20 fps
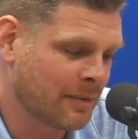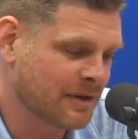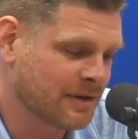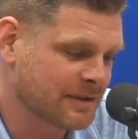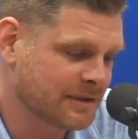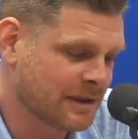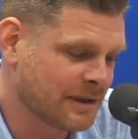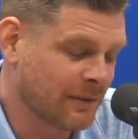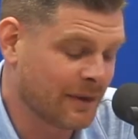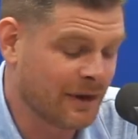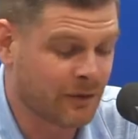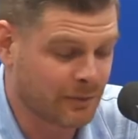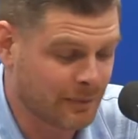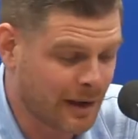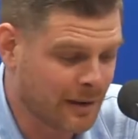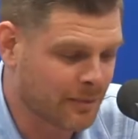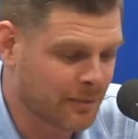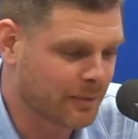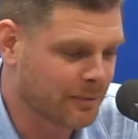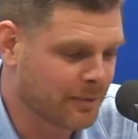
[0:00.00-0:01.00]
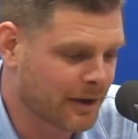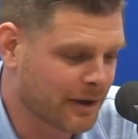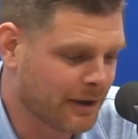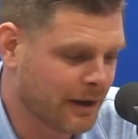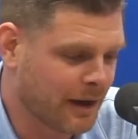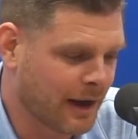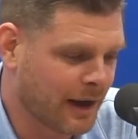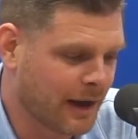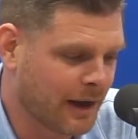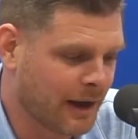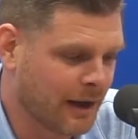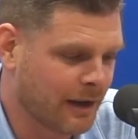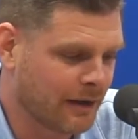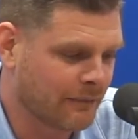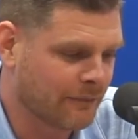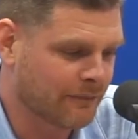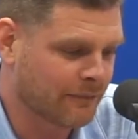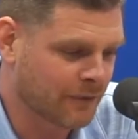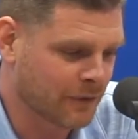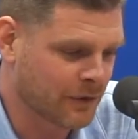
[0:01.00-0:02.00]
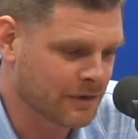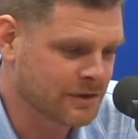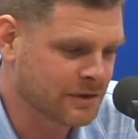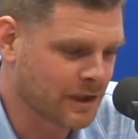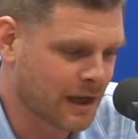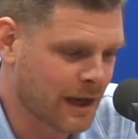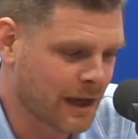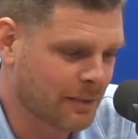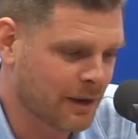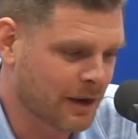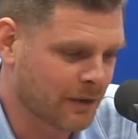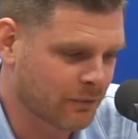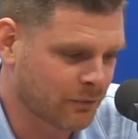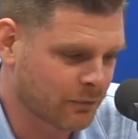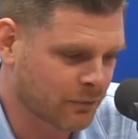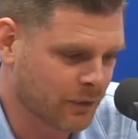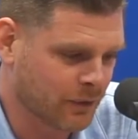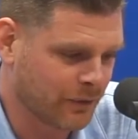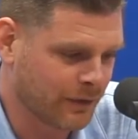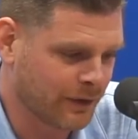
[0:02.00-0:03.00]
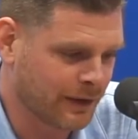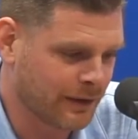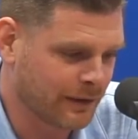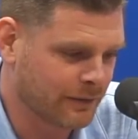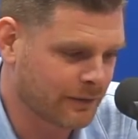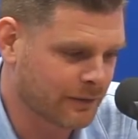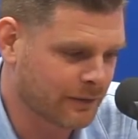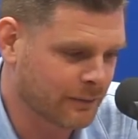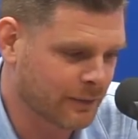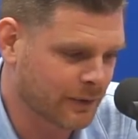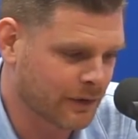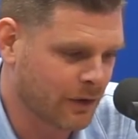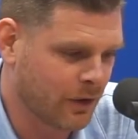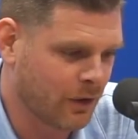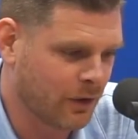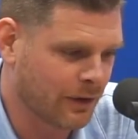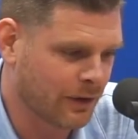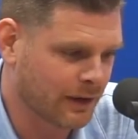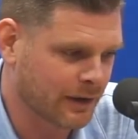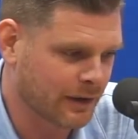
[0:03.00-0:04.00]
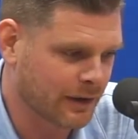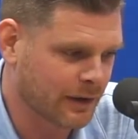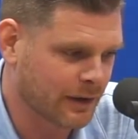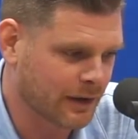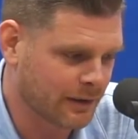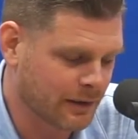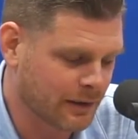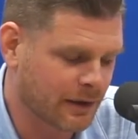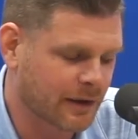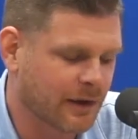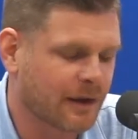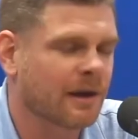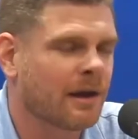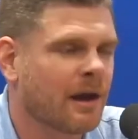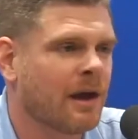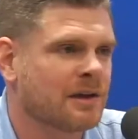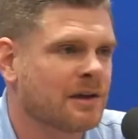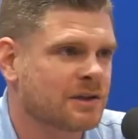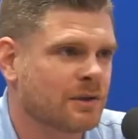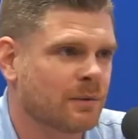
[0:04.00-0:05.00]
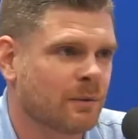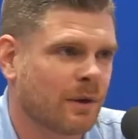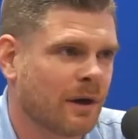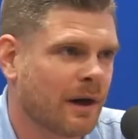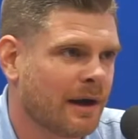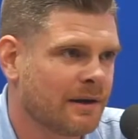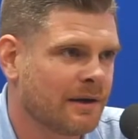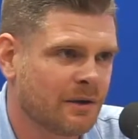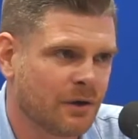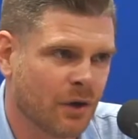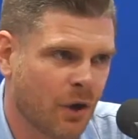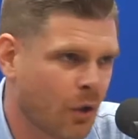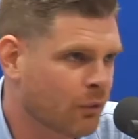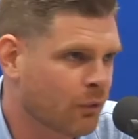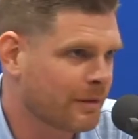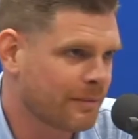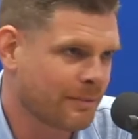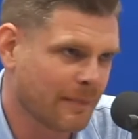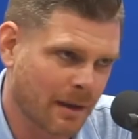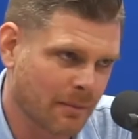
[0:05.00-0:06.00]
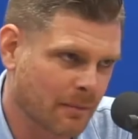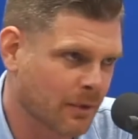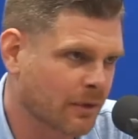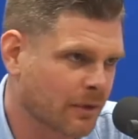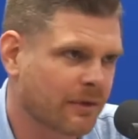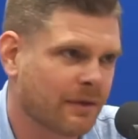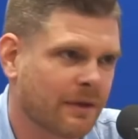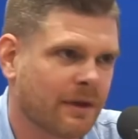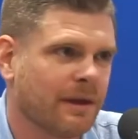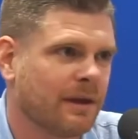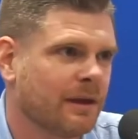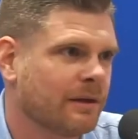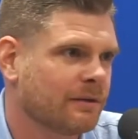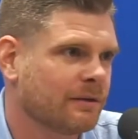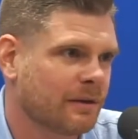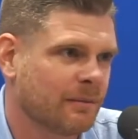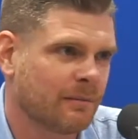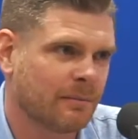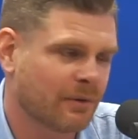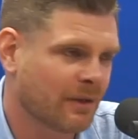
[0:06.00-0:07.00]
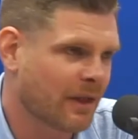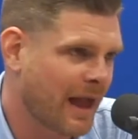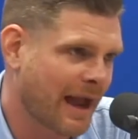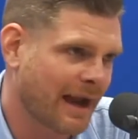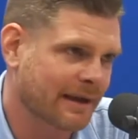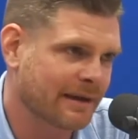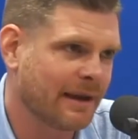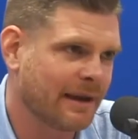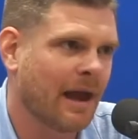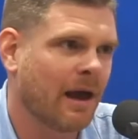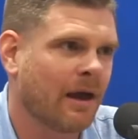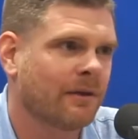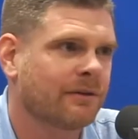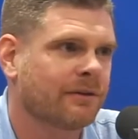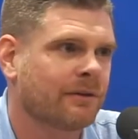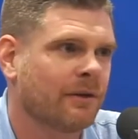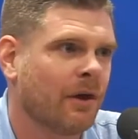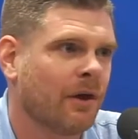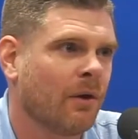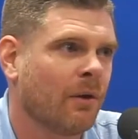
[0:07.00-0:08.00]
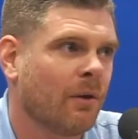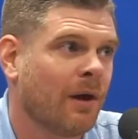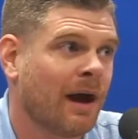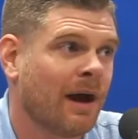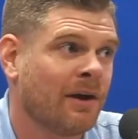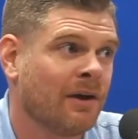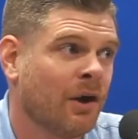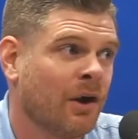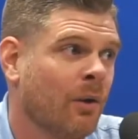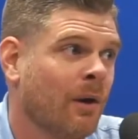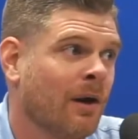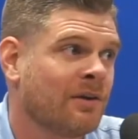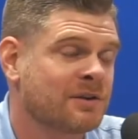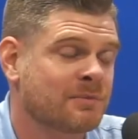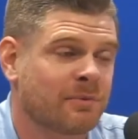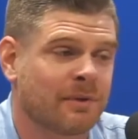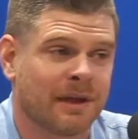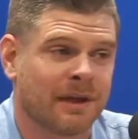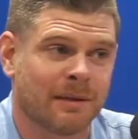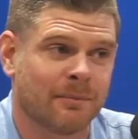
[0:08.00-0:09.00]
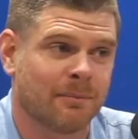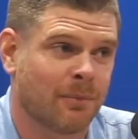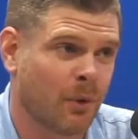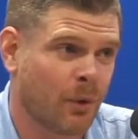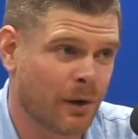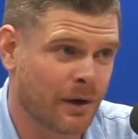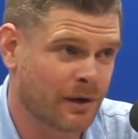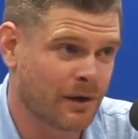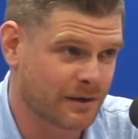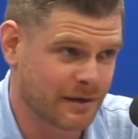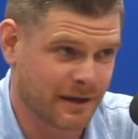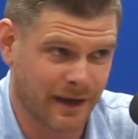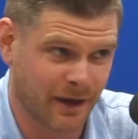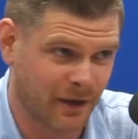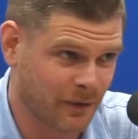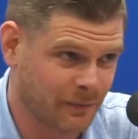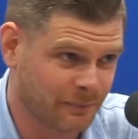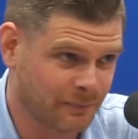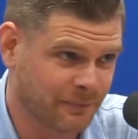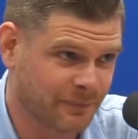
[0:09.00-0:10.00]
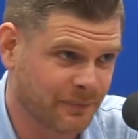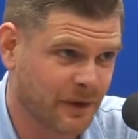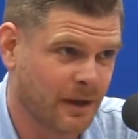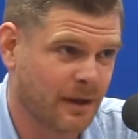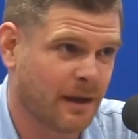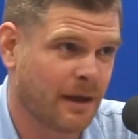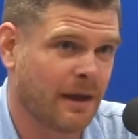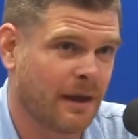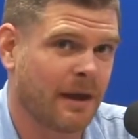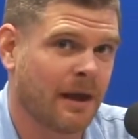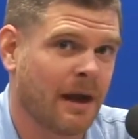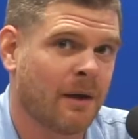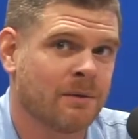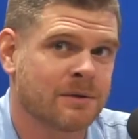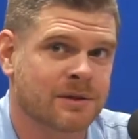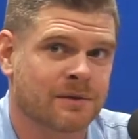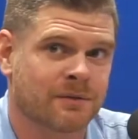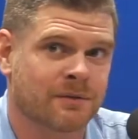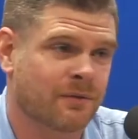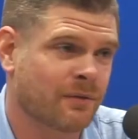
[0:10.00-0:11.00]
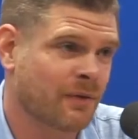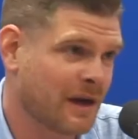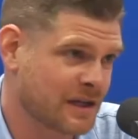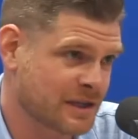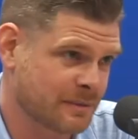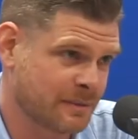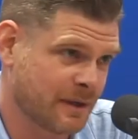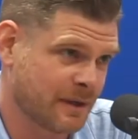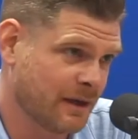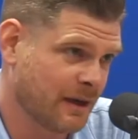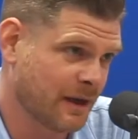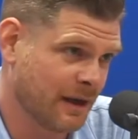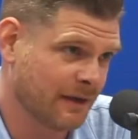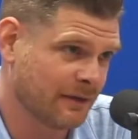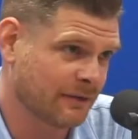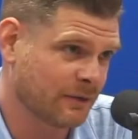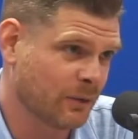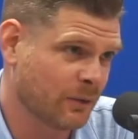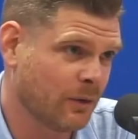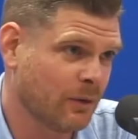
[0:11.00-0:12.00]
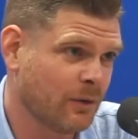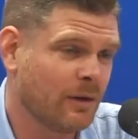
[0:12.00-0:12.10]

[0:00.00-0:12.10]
don't remember, but first time I really would call it a concussion, where I don't remember things and blacked out. So I know I was playing Boyertown, and I was a freshman in high school,